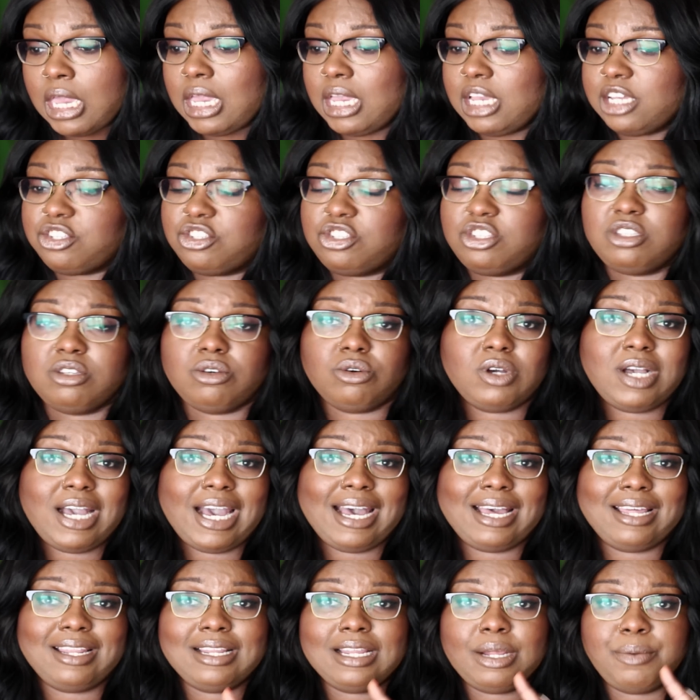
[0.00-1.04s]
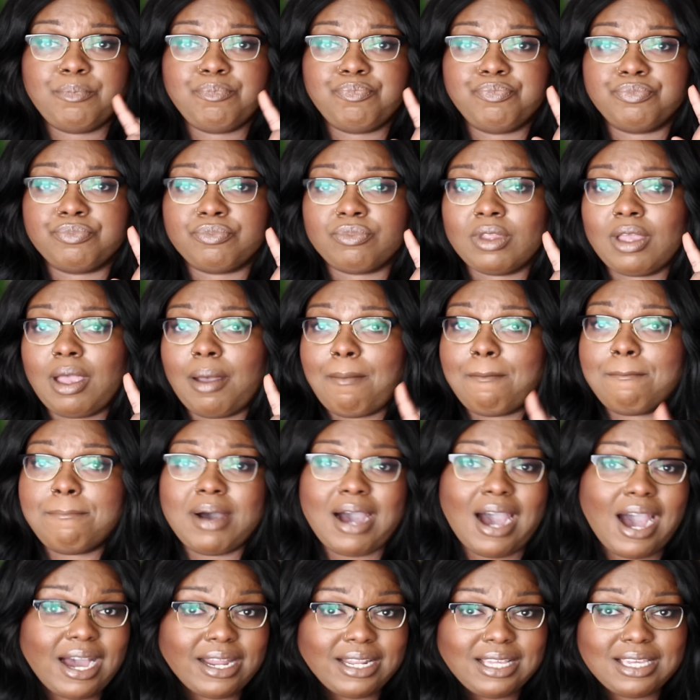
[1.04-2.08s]
It's still got
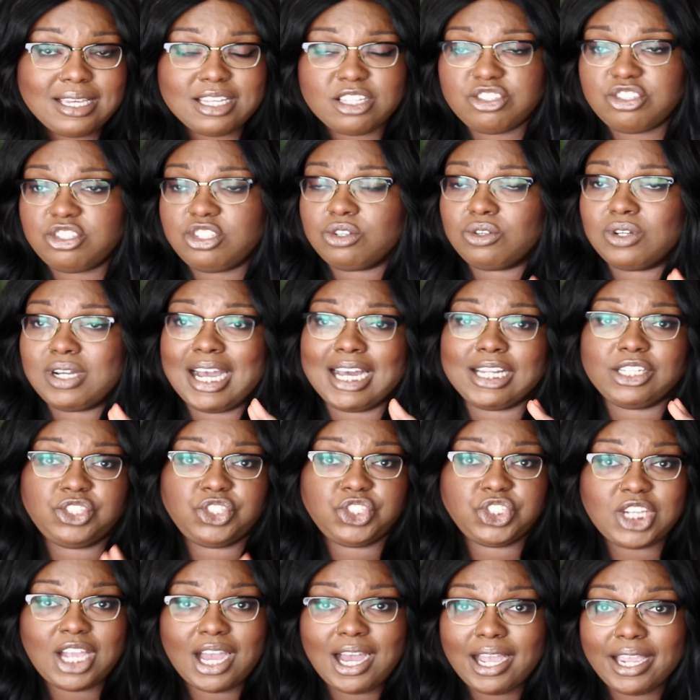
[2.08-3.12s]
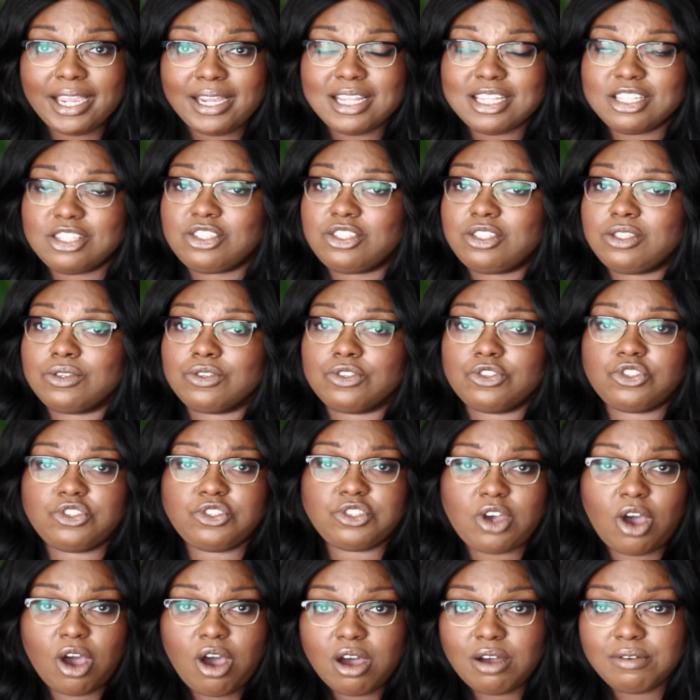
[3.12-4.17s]
body, it's still got shine, it's still
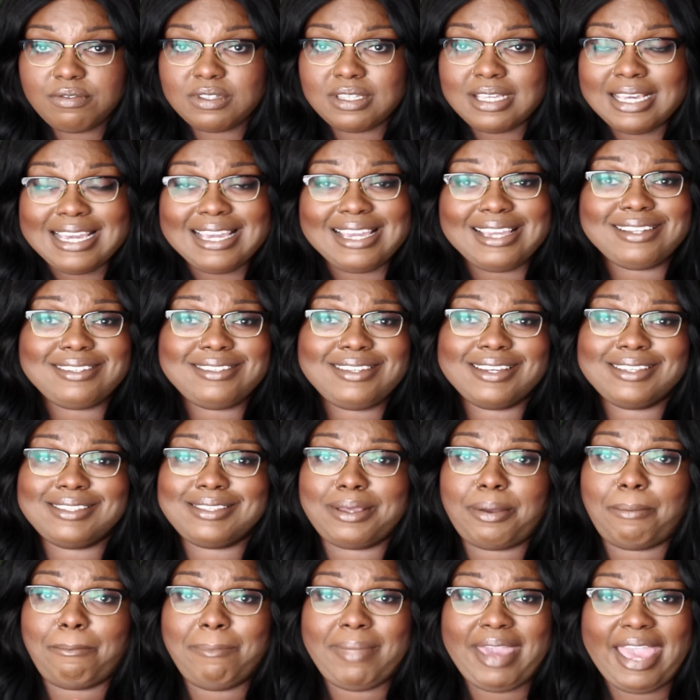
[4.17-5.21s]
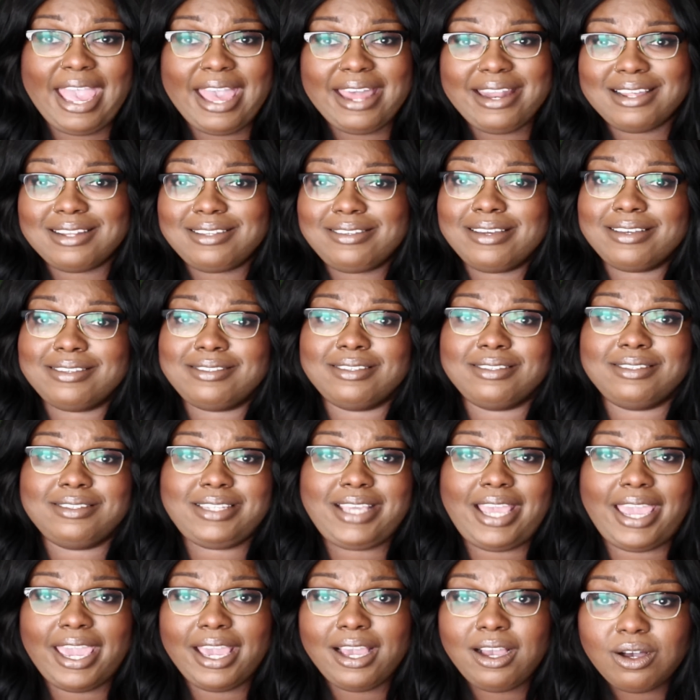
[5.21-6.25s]
soft, it doesn't mat, it doesn't
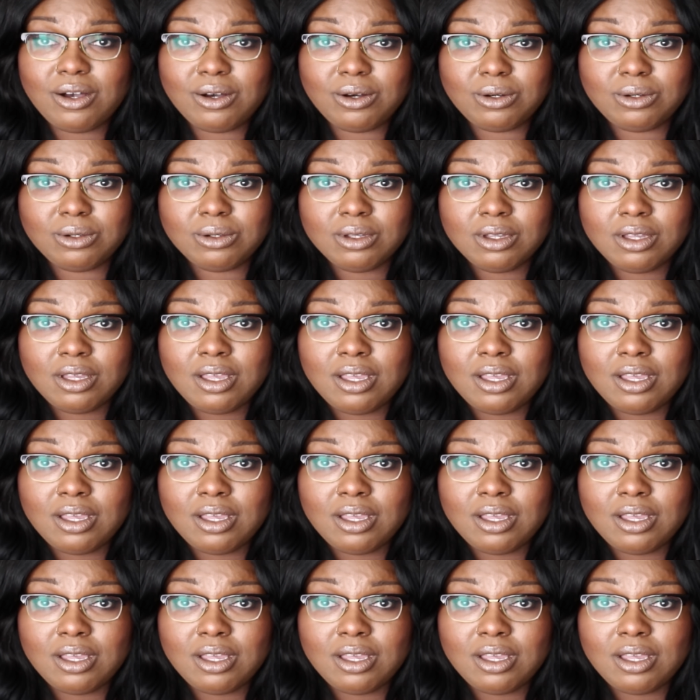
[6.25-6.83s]
tangle.